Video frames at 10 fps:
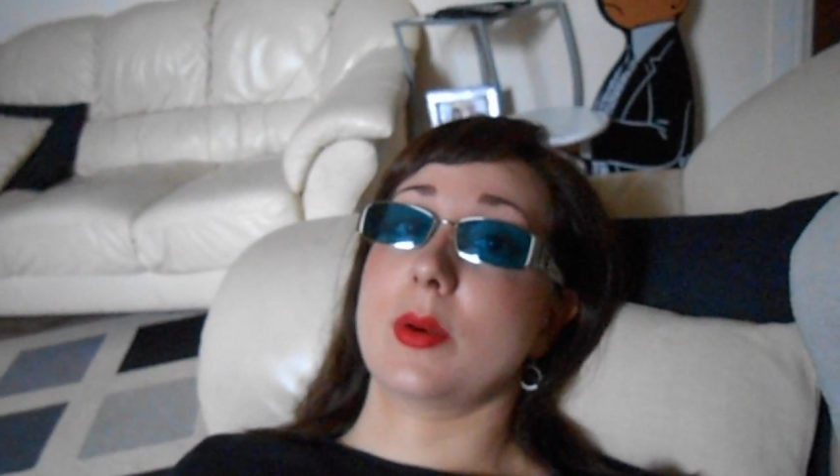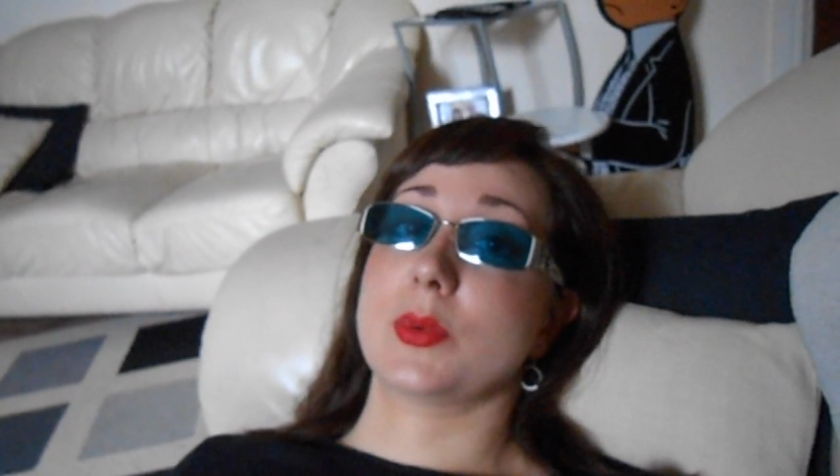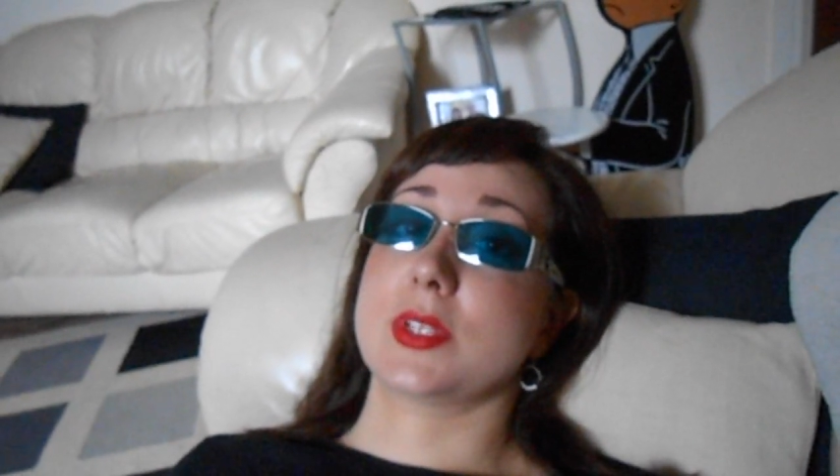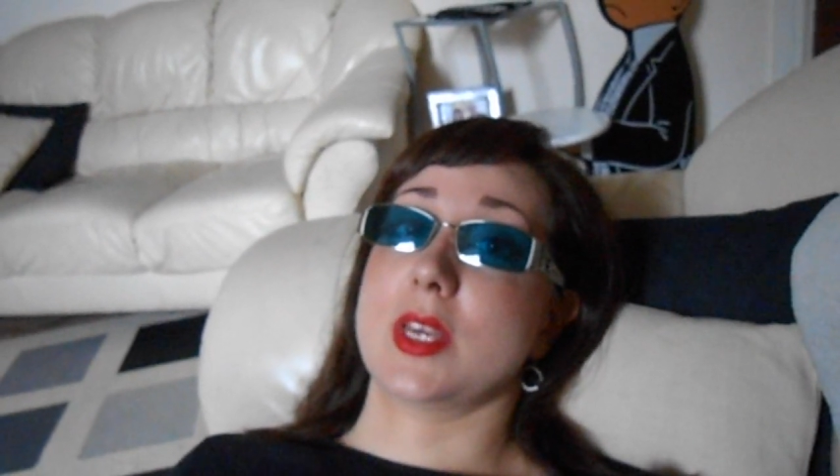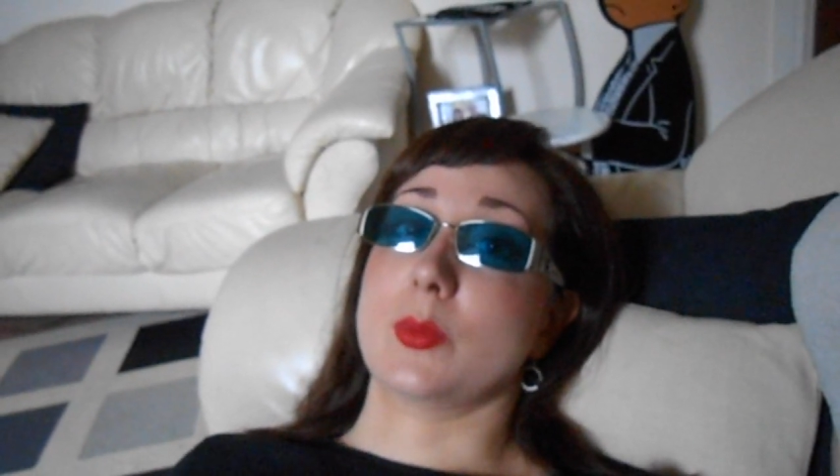I
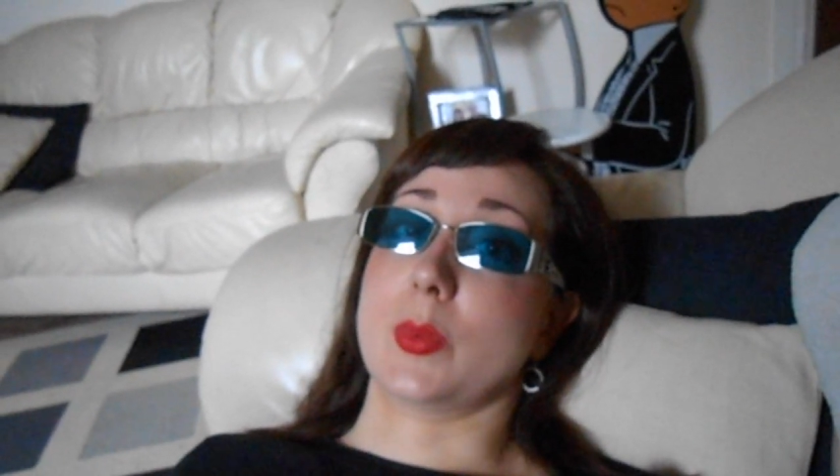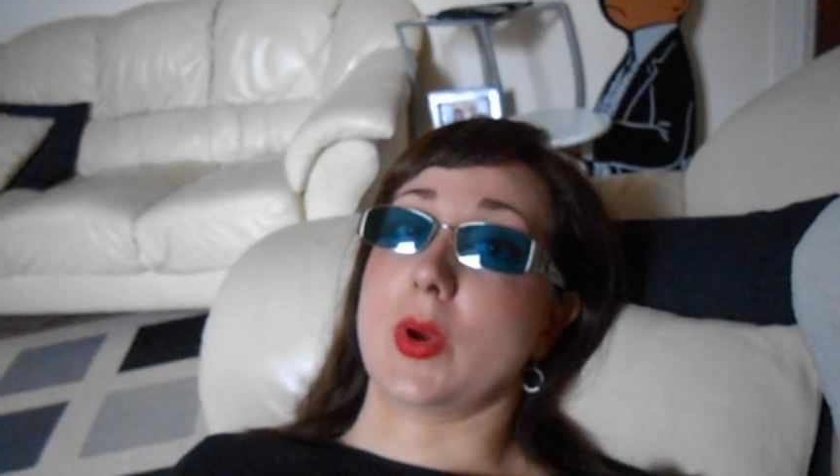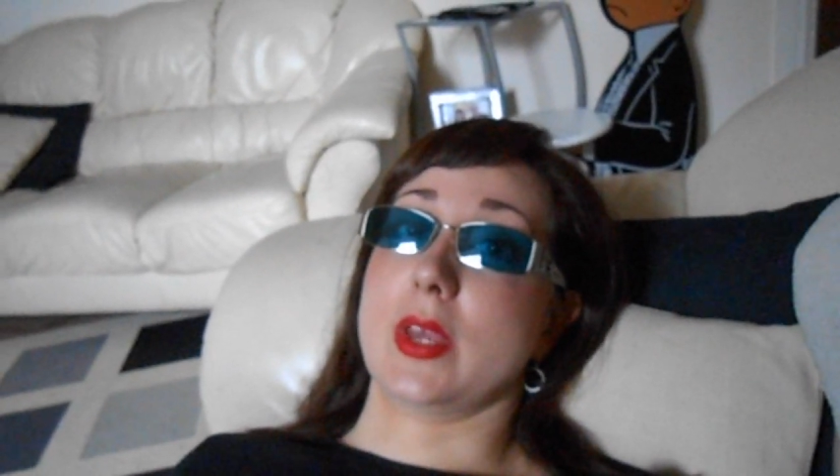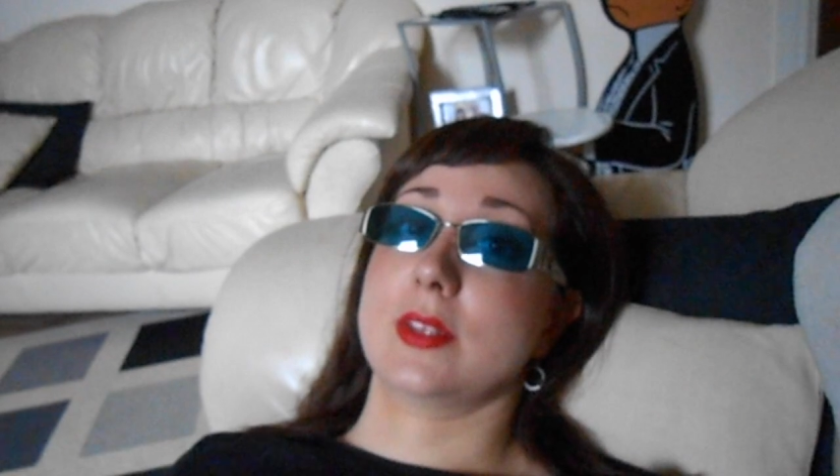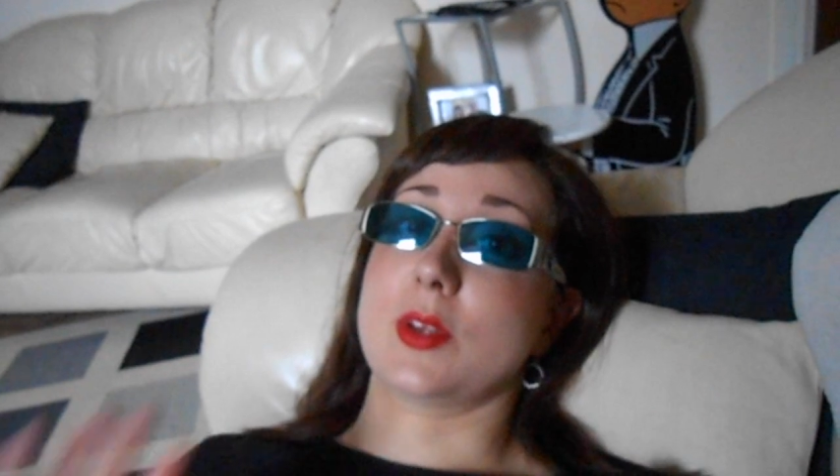will say
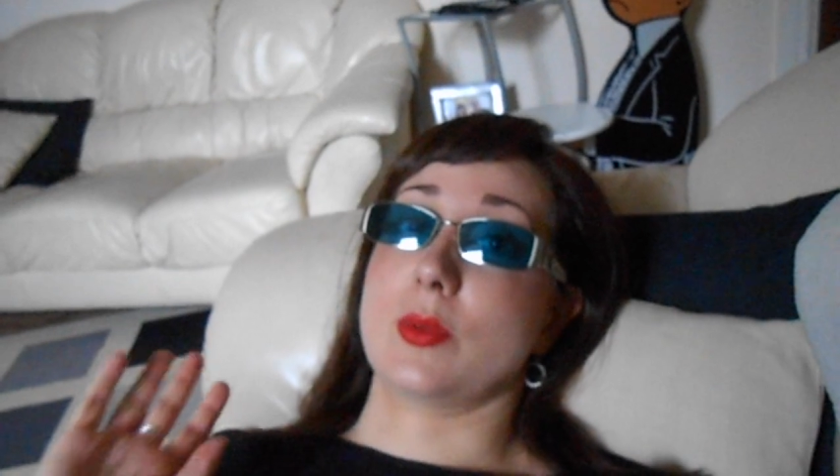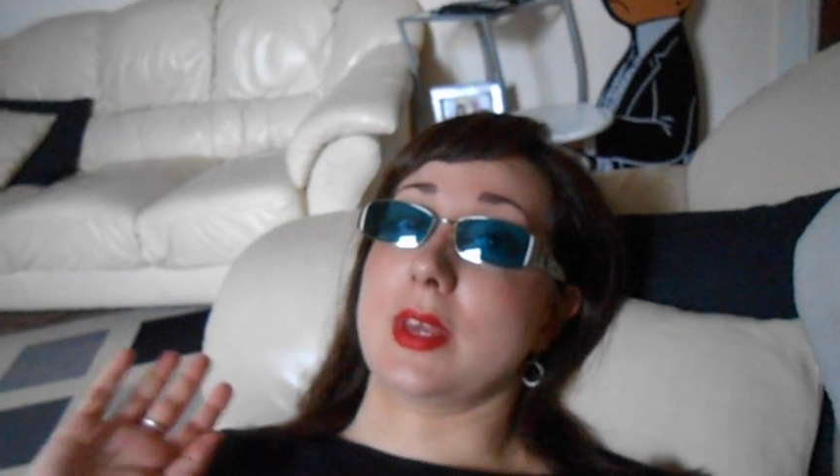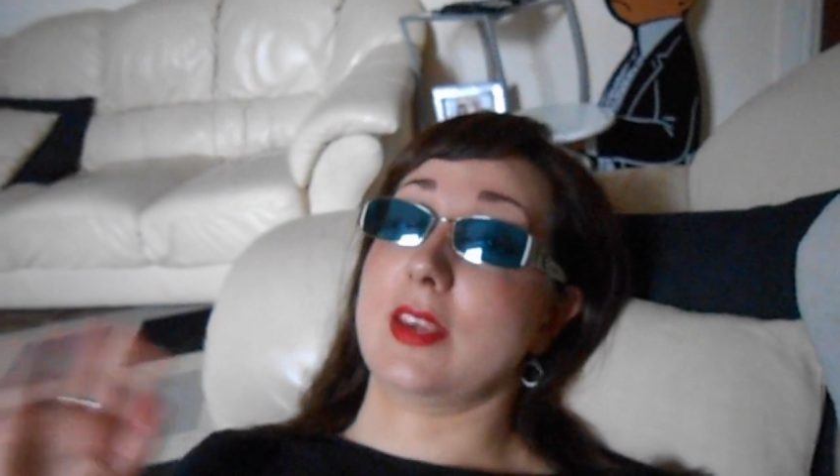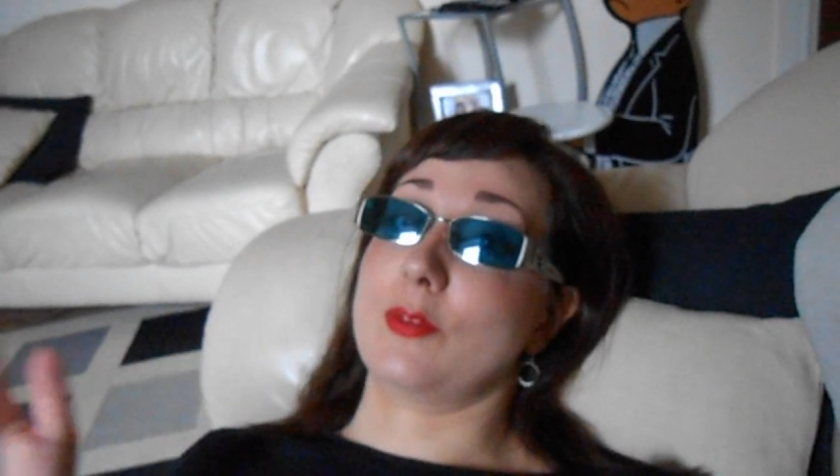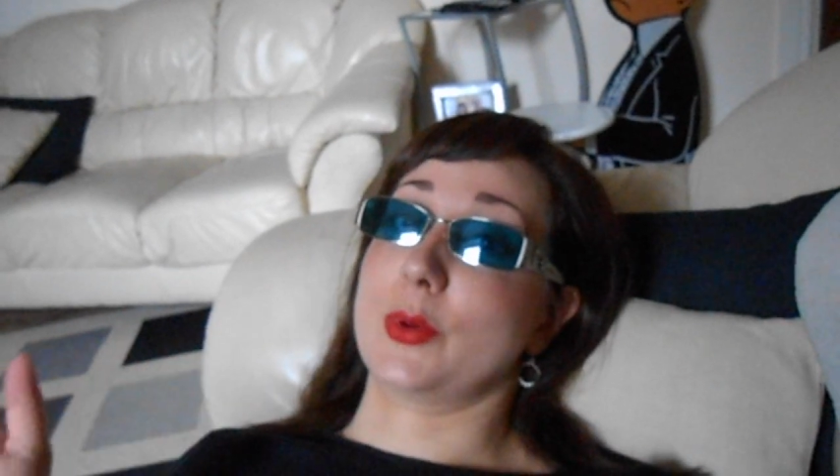goodbye, so
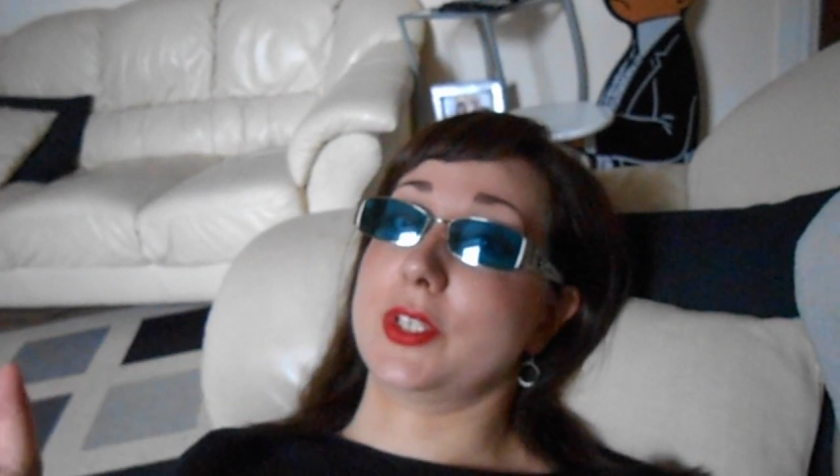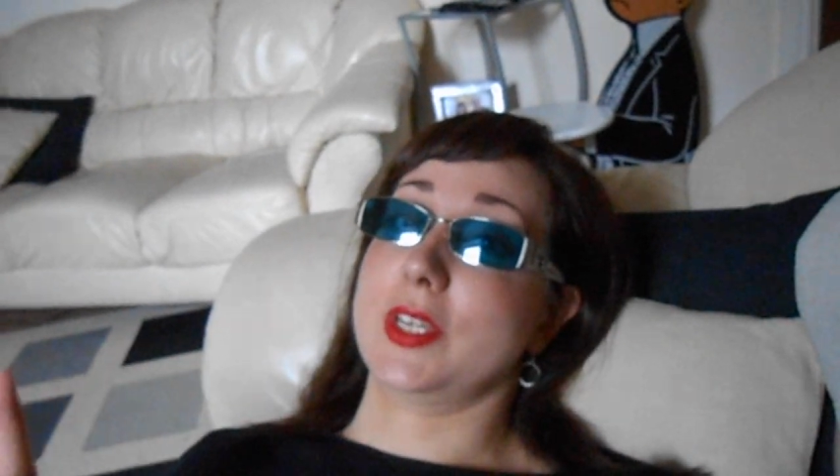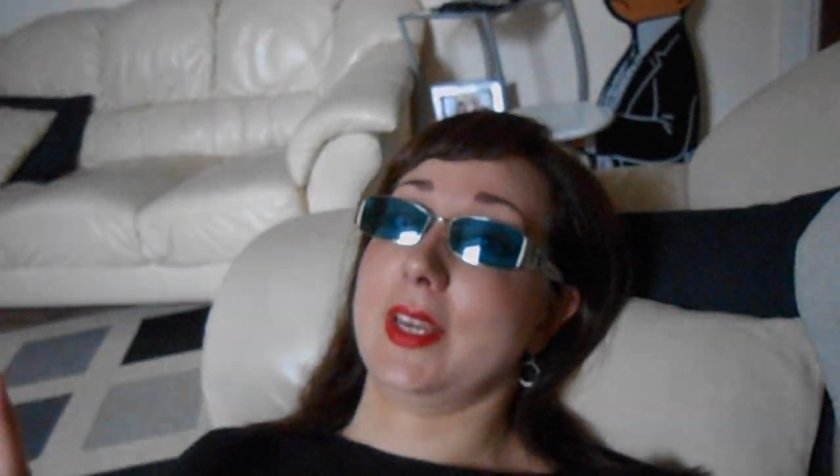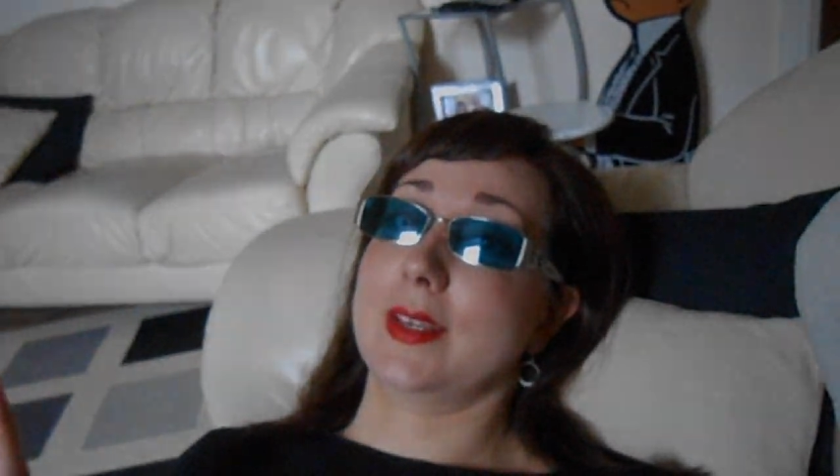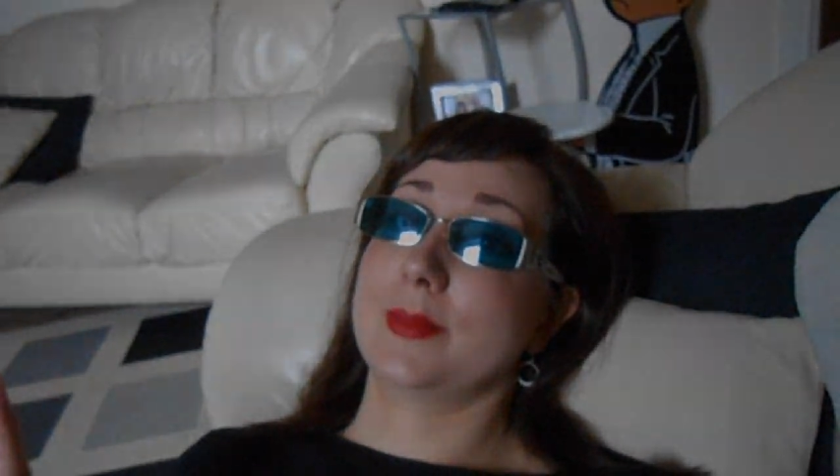thank you for
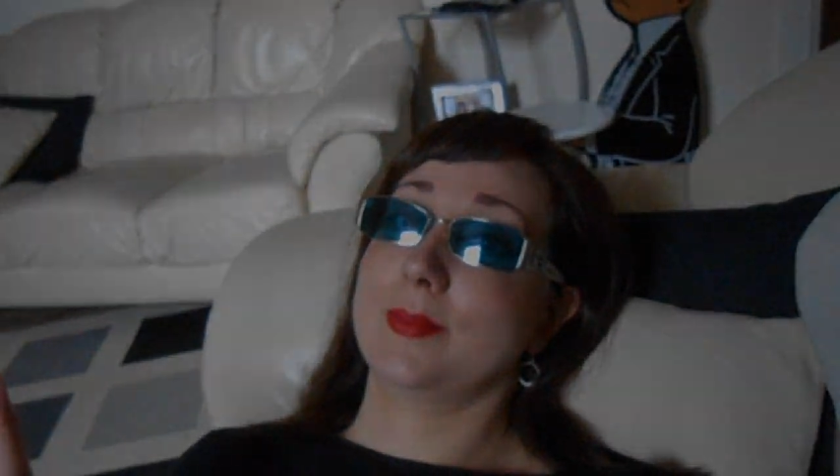watching.